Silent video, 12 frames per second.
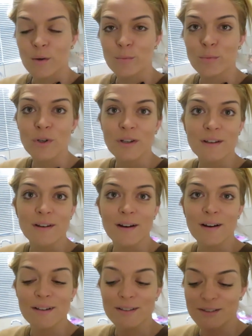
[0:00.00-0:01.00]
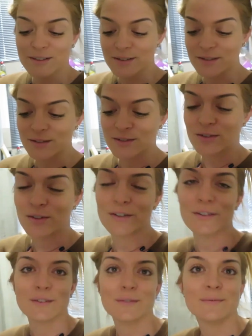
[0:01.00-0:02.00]
Morning guys, so
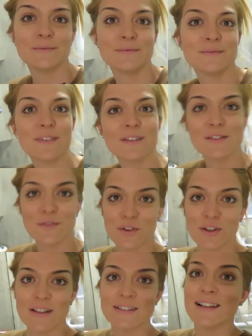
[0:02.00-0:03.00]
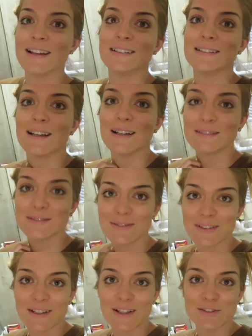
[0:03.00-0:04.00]
it's a few days later
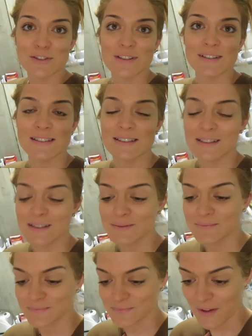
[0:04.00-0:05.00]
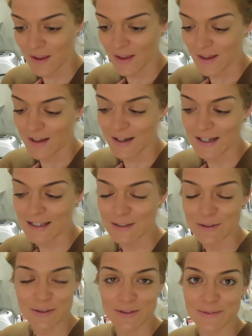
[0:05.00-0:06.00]
and as you can see I
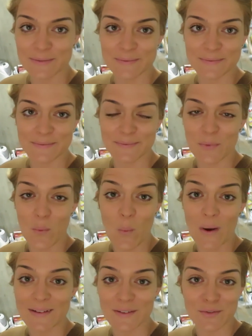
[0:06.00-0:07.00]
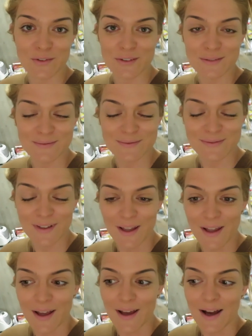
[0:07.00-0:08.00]
look wonderful.
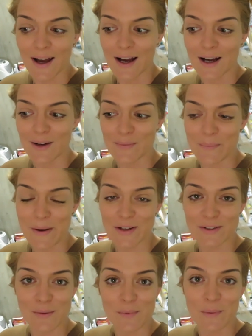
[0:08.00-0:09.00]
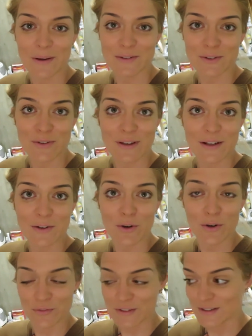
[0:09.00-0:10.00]
I'm actually on my way to go and get a
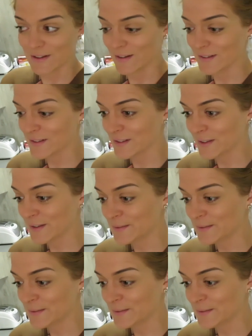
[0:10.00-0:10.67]
COVID test.